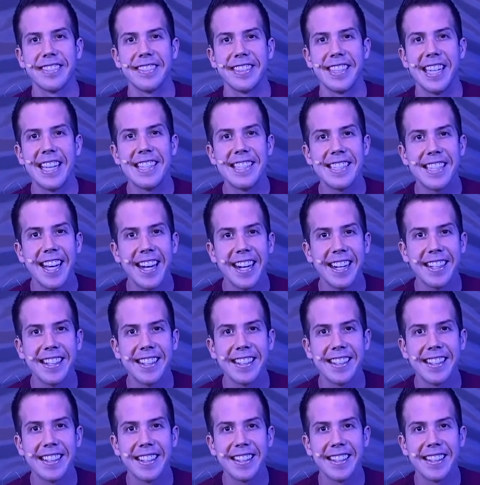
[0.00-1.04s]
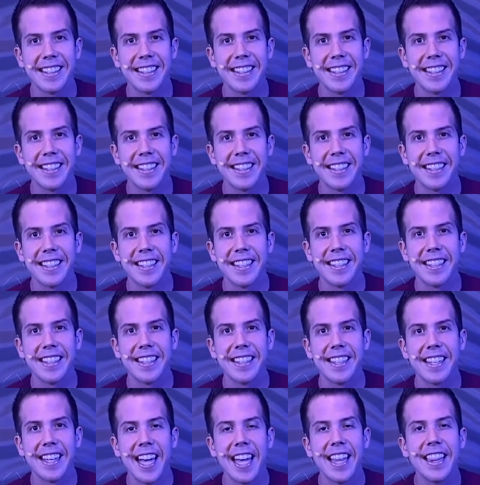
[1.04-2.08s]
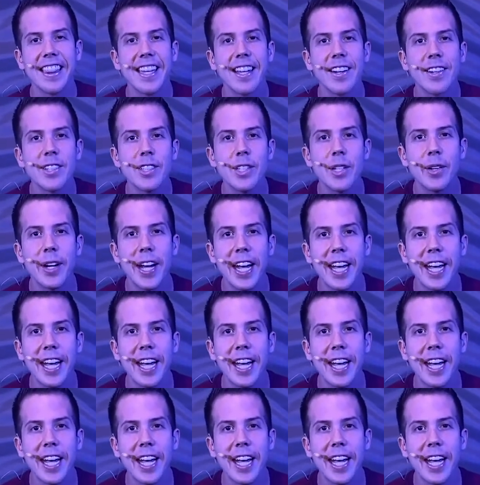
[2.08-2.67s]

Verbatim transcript: Inside. And there's your